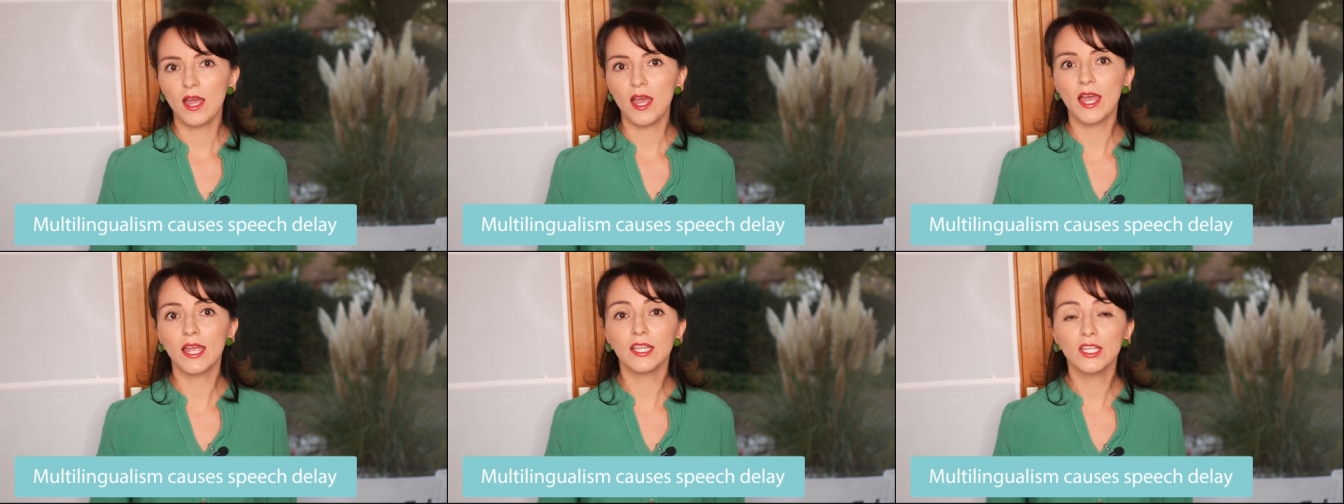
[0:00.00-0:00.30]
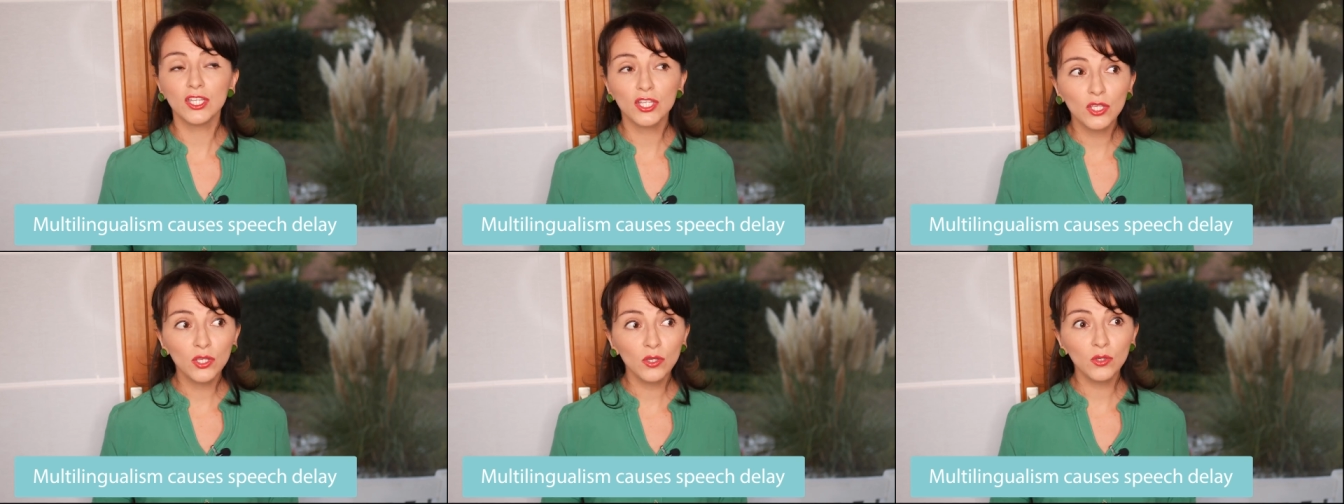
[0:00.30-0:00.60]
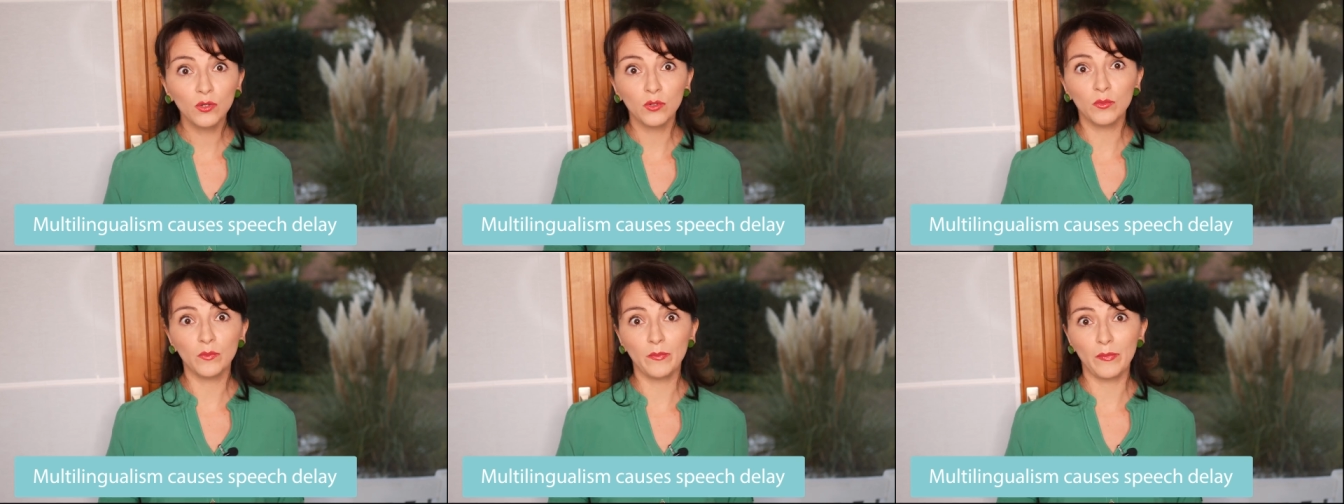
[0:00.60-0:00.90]
I
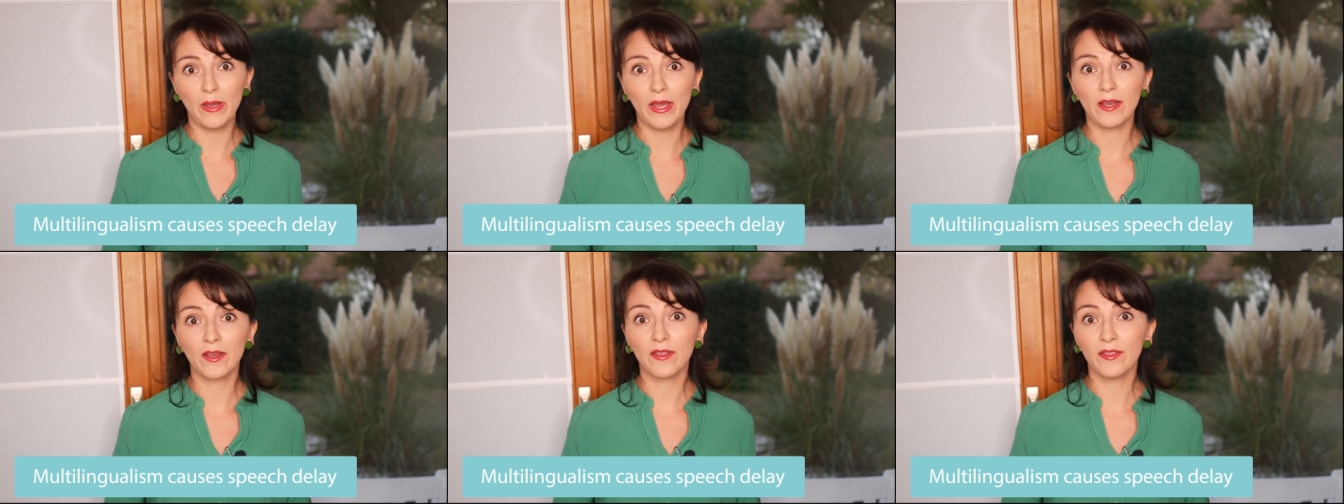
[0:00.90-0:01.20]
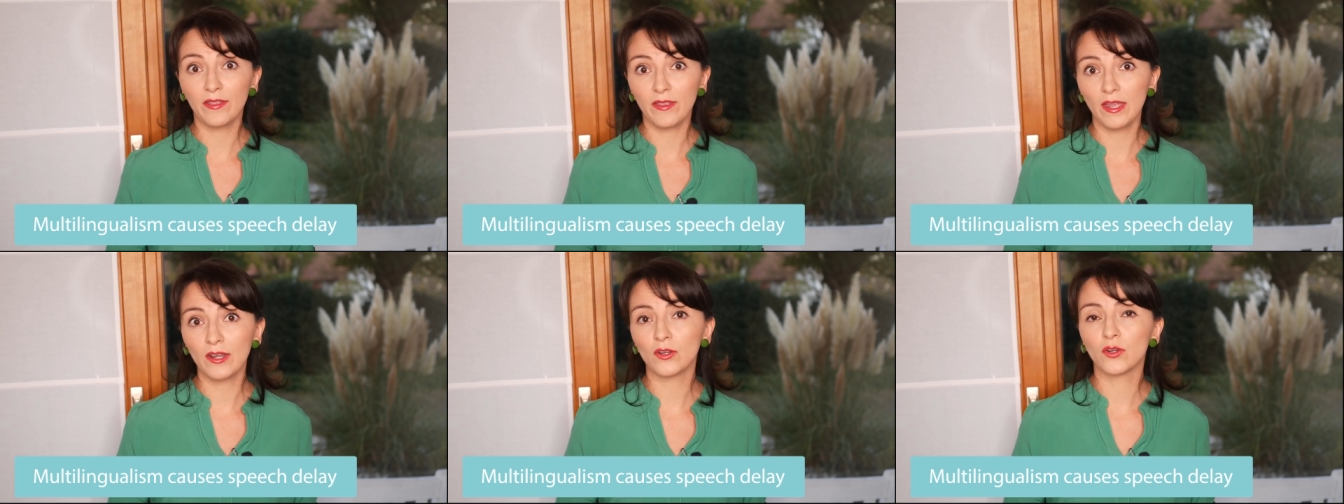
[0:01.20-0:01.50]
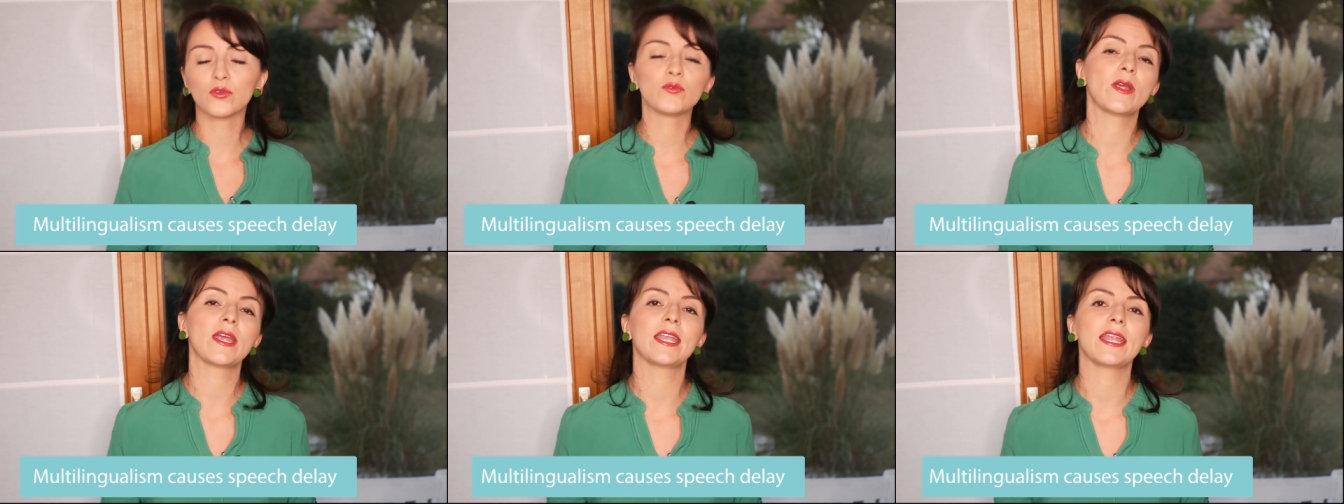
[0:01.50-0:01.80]
knew back then
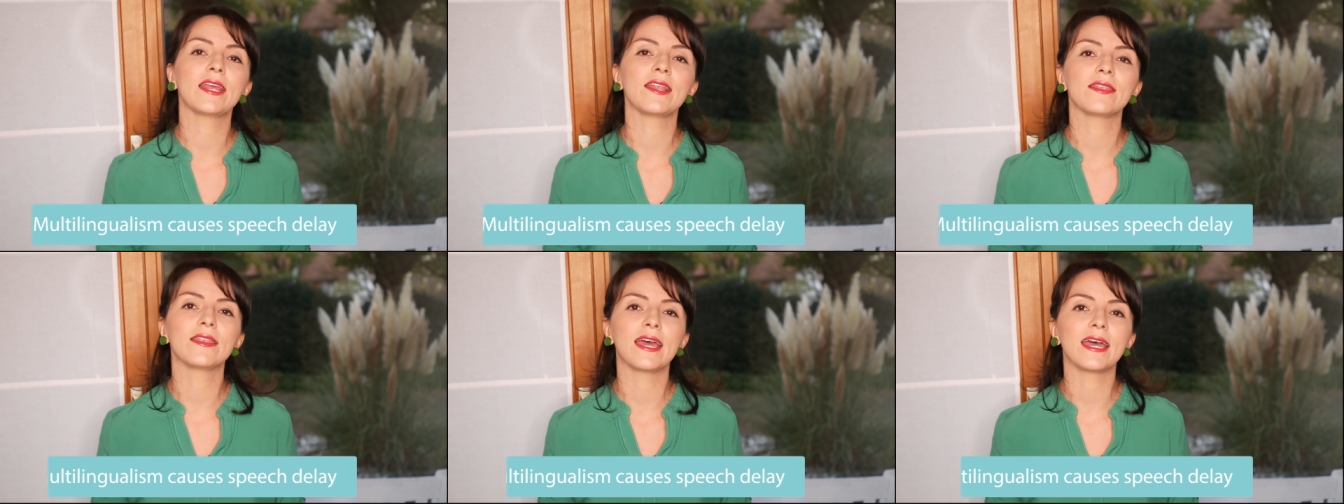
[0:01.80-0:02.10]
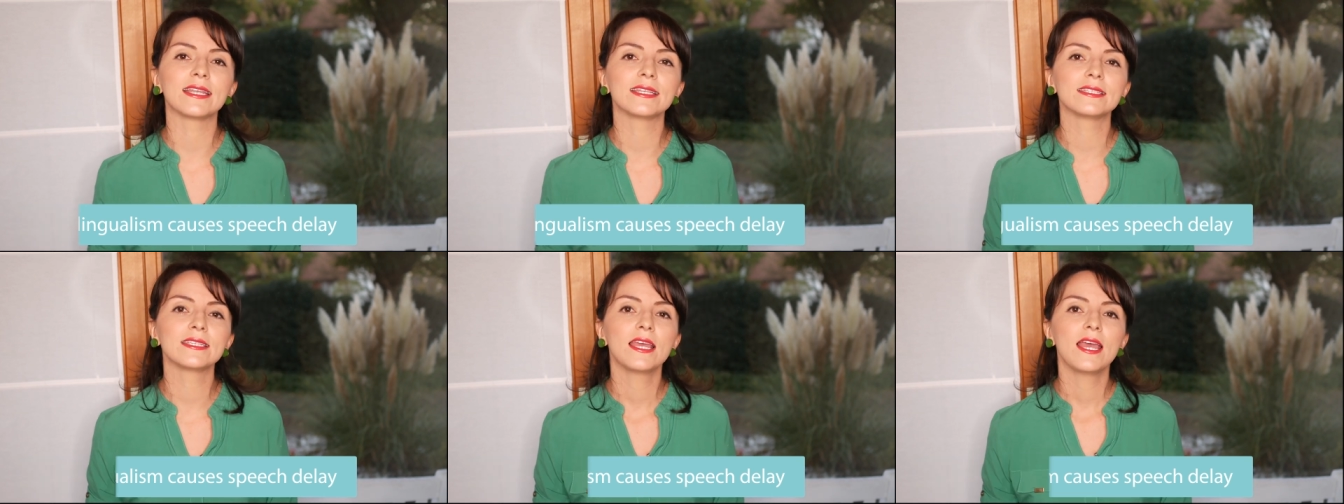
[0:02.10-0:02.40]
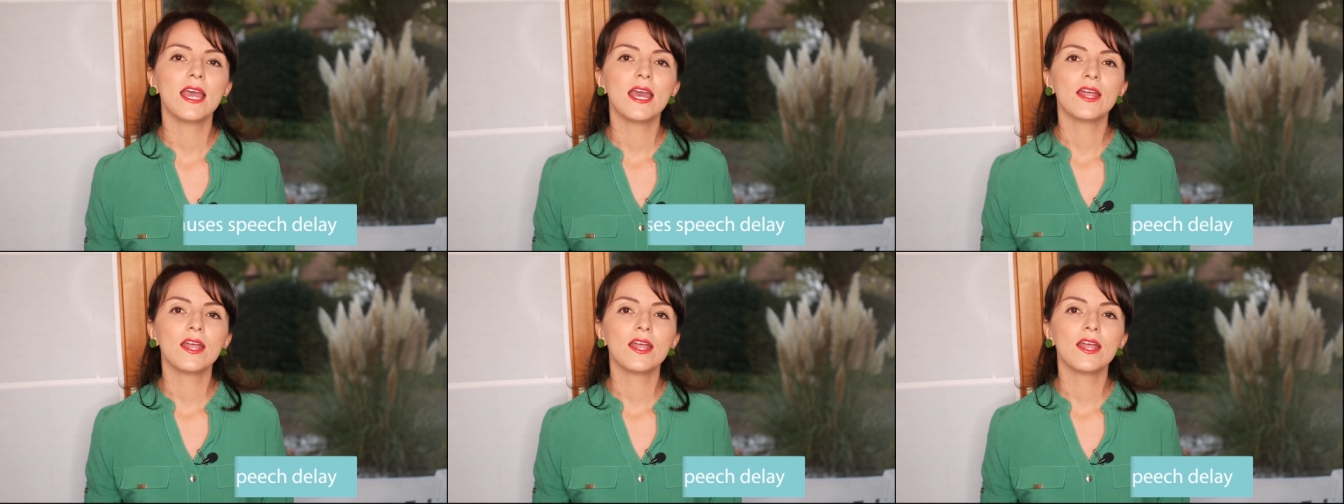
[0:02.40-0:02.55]
already that